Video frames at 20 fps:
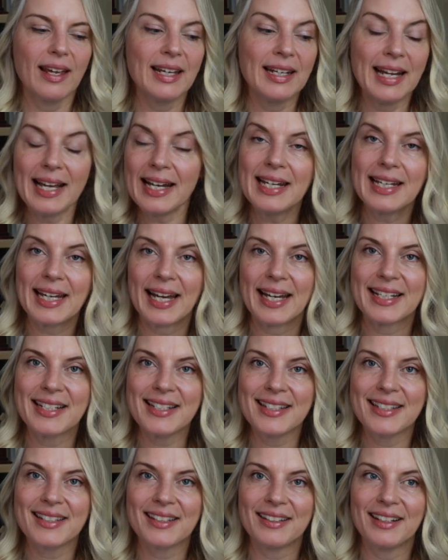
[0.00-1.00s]
in any
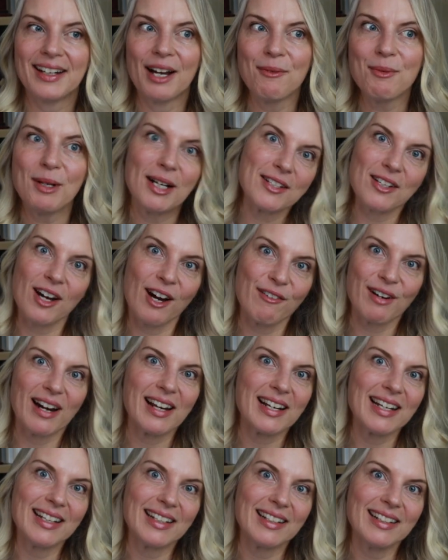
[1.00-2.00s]
case, I'm going to dive
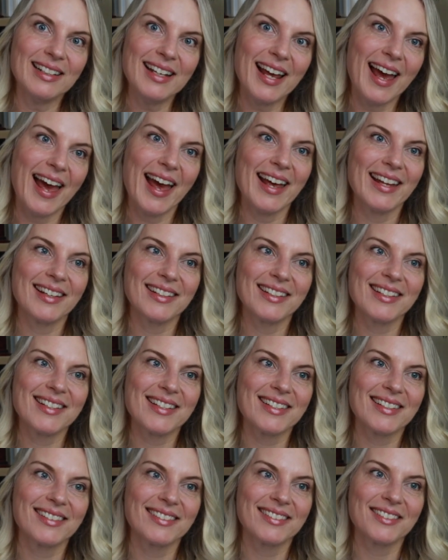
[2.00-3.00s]
right in, and
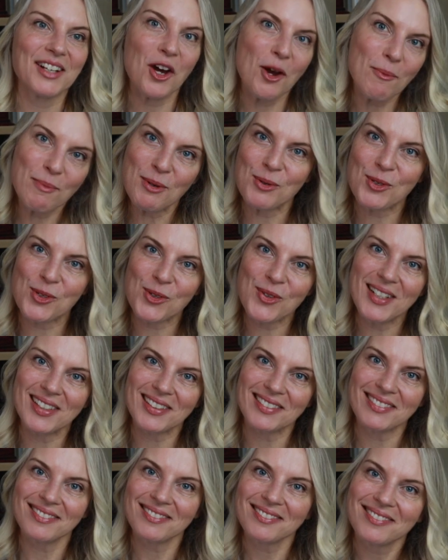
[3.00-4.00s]
I hope you enjoy
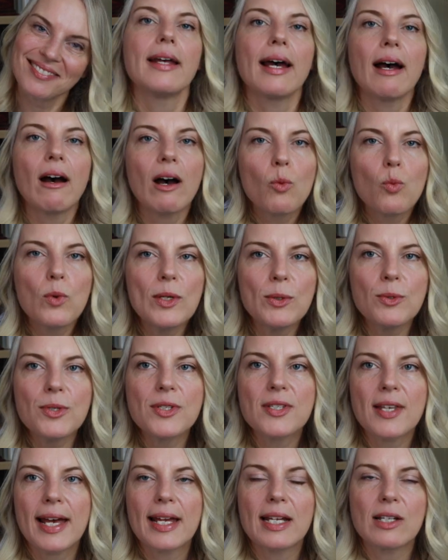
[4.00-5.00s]
it. Now, I will
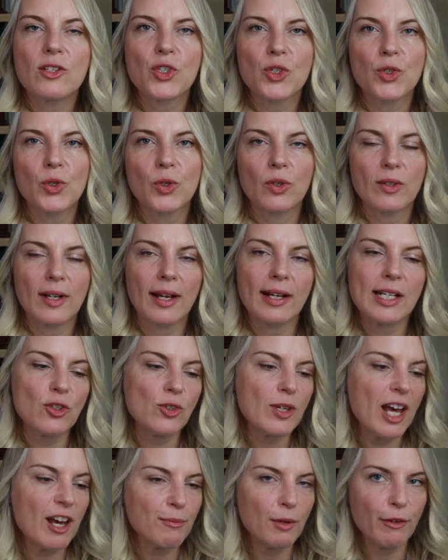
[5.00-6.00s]
say too, now I
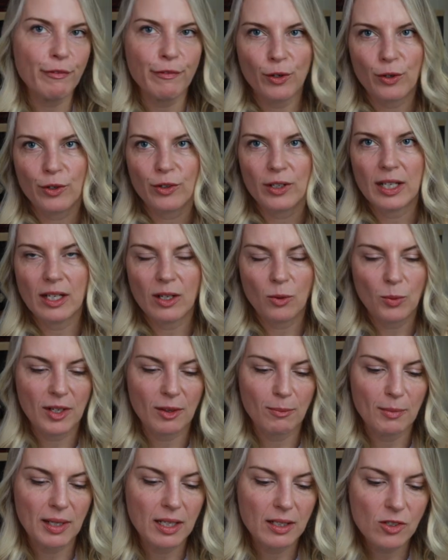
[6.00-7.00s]
do have my phone here
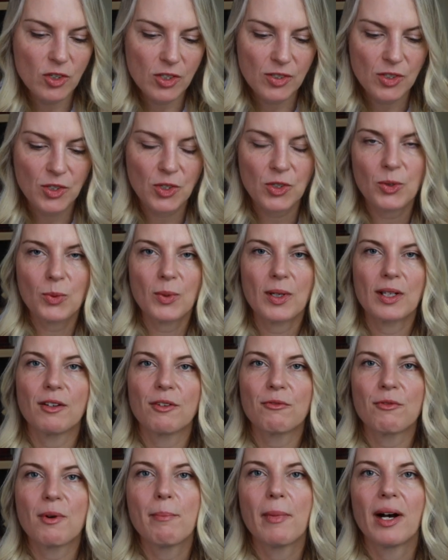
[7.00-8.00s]
with me just to
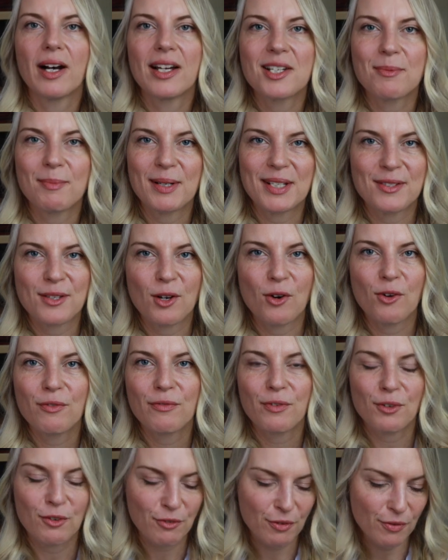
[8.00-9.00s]
uh, remind myself
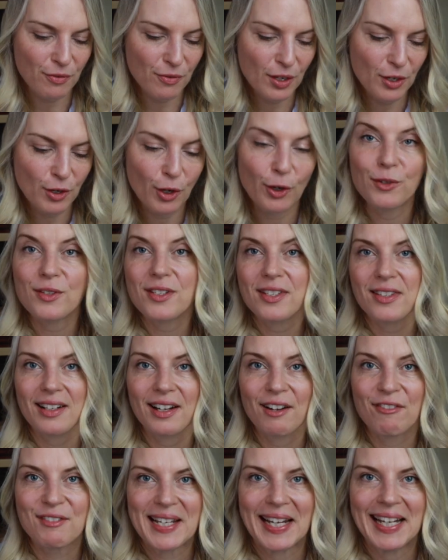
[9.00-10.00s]
of the notes that
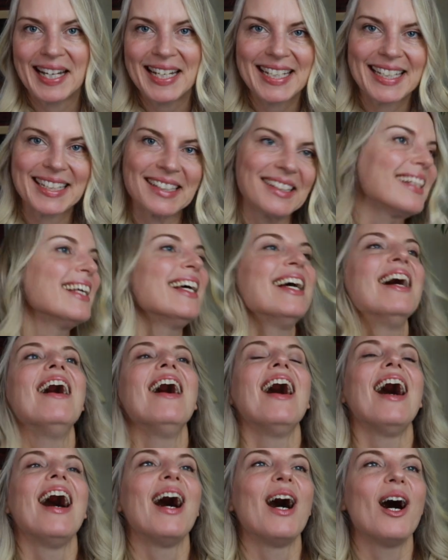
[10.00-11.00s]
I've taken.
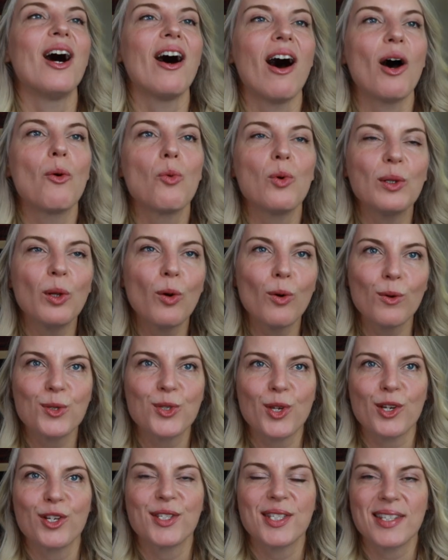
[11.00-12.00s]
Uh, I will
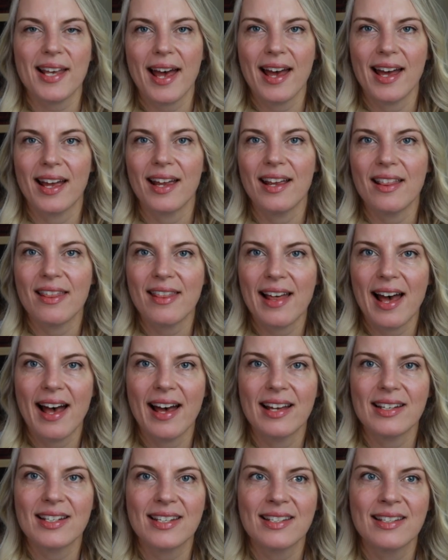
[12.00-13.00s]
also say
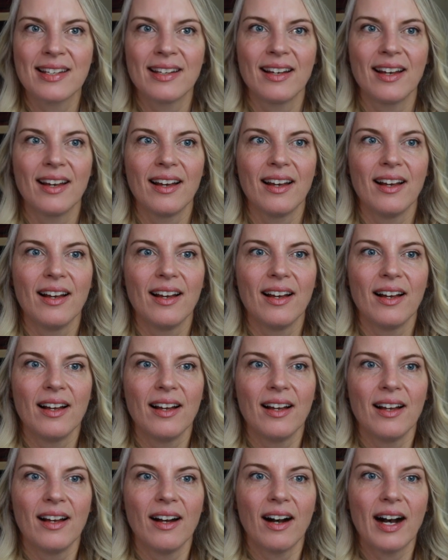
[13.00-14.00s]
that
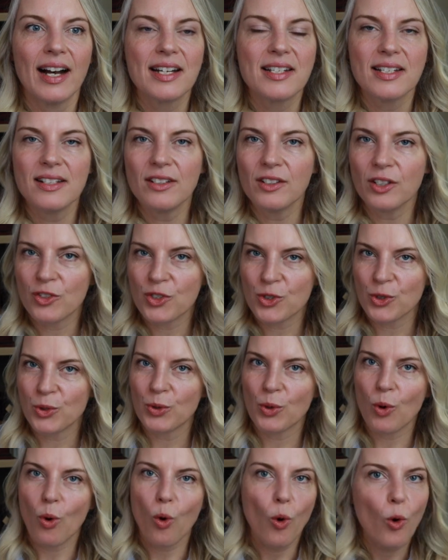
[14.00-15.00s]
I didn't
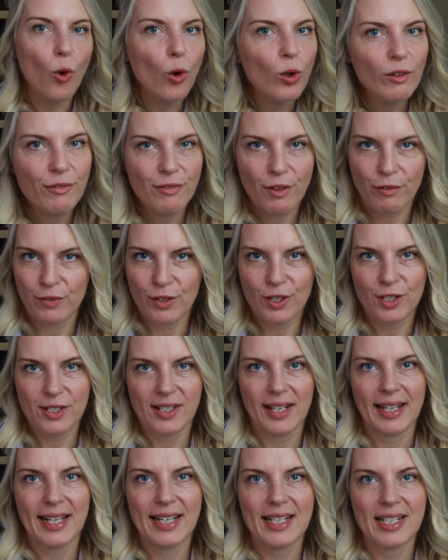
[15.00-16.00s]
do all of the
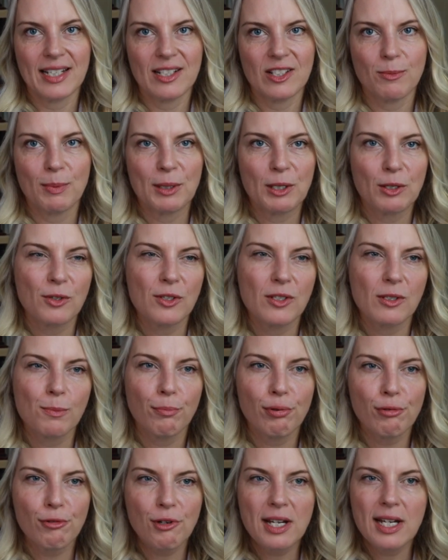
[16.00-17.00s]
first ladies because
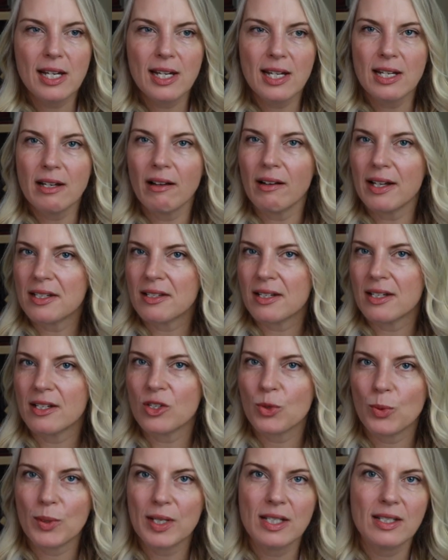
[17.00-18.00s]
pre
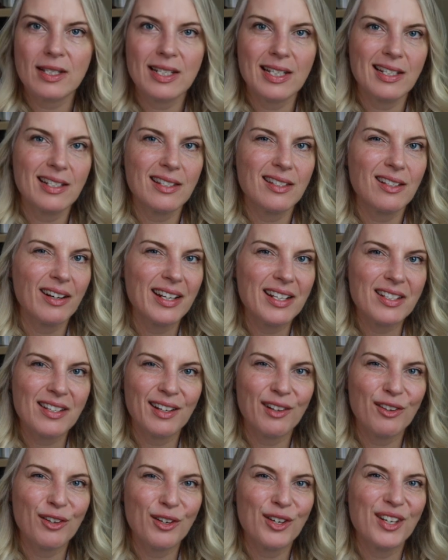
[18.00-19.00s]
1920s,
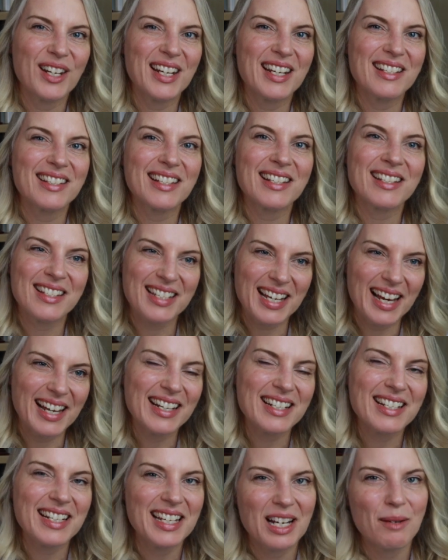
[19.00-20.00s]
1930s, it
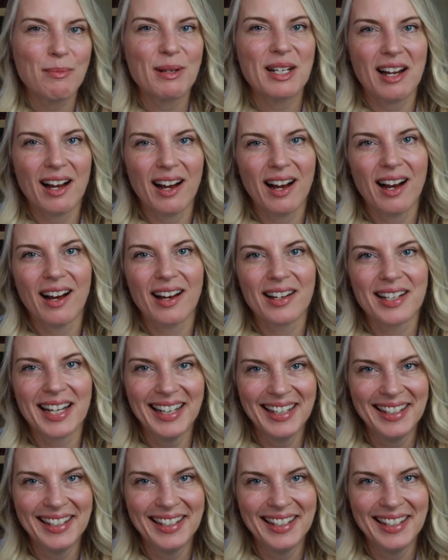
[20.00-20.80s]
started to get a bit hard